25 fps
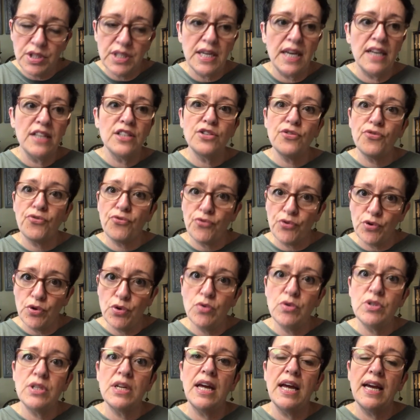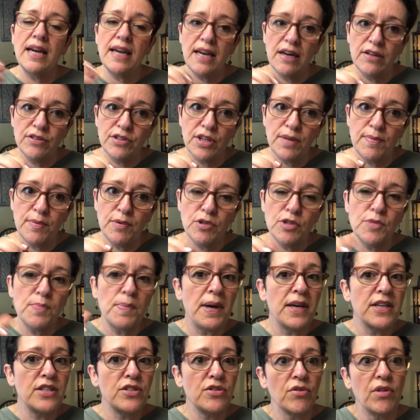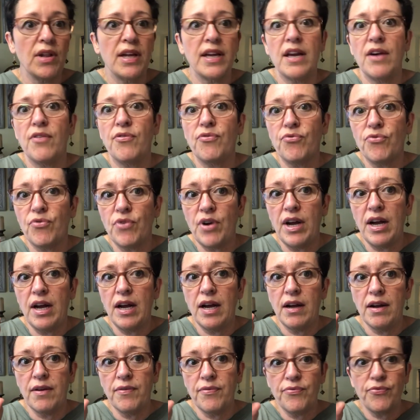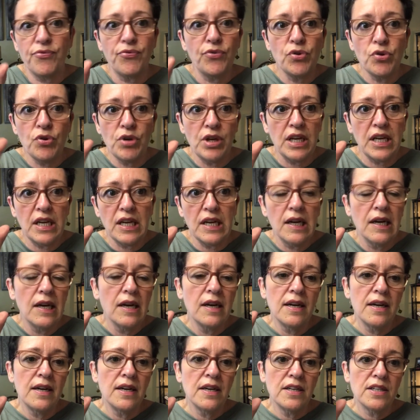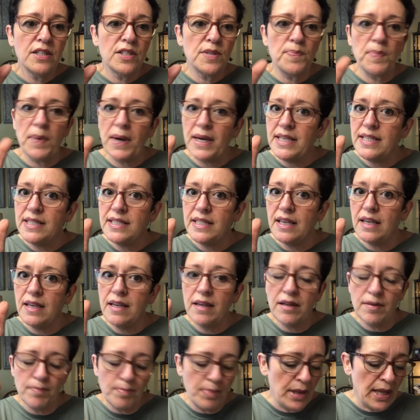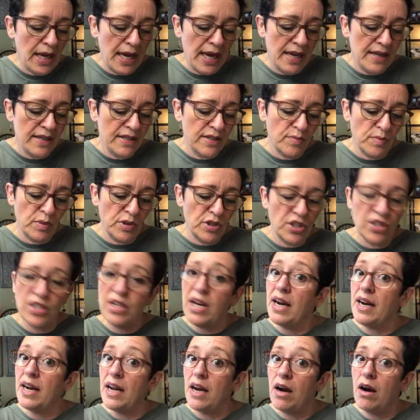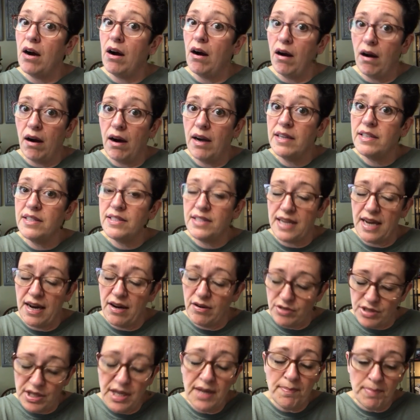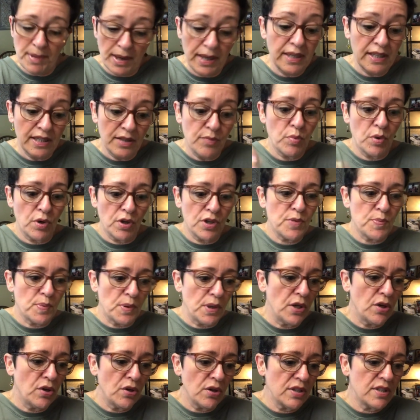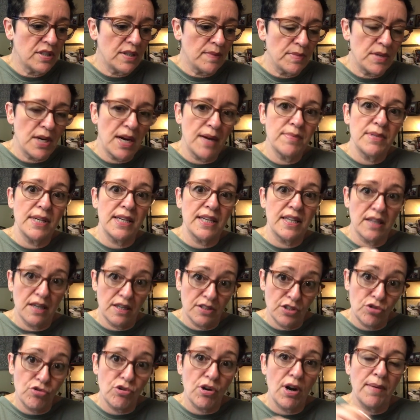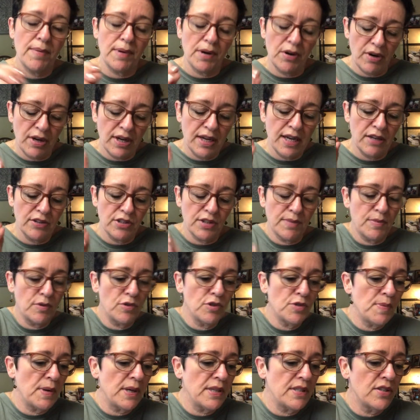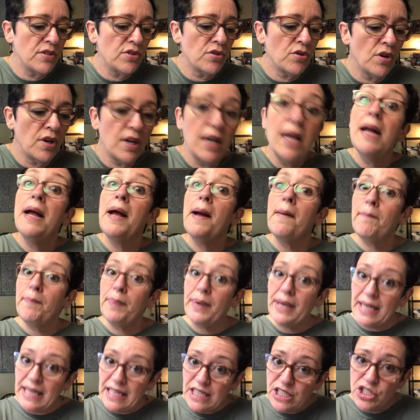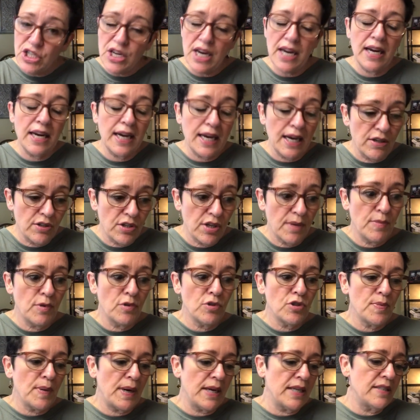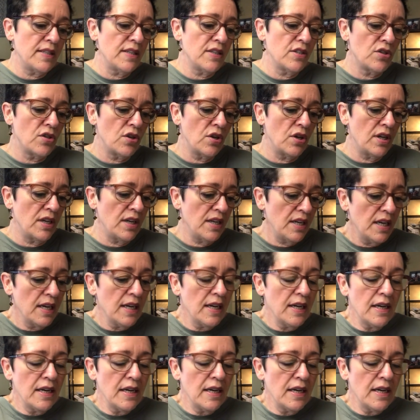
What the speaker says: scents, fruit and Celtic moon spice, so like a fruity, spicy blend, which is kind of odd sounding, but it works pretty good sometimes. Like a strawberry and Celtic moon spice is good. Peach and Celtic moon spice is good.